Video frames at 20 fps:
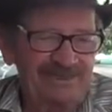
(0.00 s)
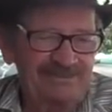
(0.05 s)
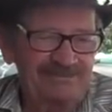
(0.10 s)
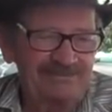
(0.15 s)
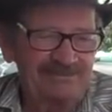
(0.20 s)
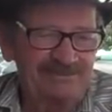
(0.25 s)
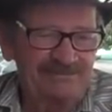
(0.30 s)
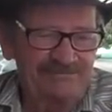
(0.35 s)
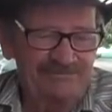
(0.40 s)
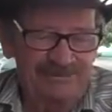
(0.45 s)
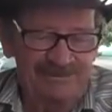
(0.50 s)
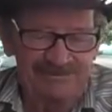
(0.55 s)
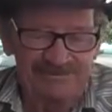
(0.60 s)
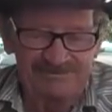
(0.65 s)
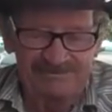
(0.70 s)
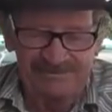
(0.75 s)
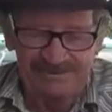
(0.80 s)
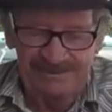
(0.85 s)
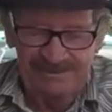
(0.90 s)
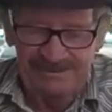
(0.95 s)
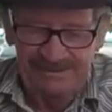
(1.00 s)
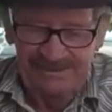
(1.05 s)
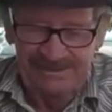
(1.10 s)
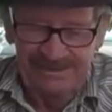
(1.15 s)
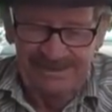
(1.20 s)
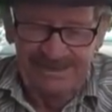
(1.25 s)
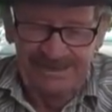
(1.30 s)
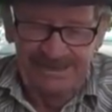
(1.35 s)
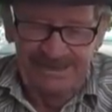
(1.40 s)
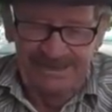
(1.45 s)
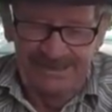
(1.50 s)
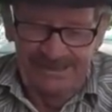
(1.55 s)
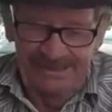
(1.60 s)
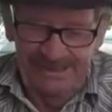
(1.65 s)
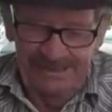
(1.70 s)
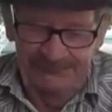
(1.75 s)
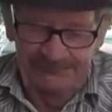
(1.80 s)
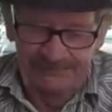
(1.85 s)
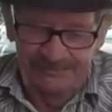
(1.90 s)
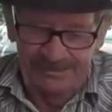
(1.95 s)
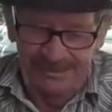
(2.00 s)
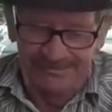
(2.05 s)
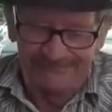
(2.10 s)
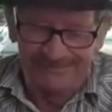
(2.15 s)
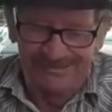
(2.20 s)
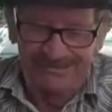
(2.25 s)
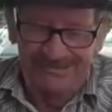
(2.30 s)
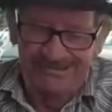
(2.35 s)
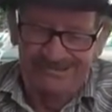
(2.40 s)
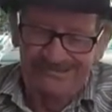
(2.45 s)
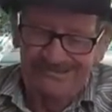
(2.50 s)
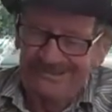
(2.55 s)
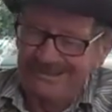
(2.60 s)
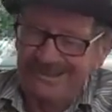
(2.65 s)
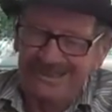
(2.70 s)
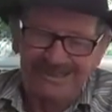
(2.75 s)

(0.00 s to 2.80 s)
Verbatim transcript: good if you're hungry. Right. That's right. If you're not very hungry,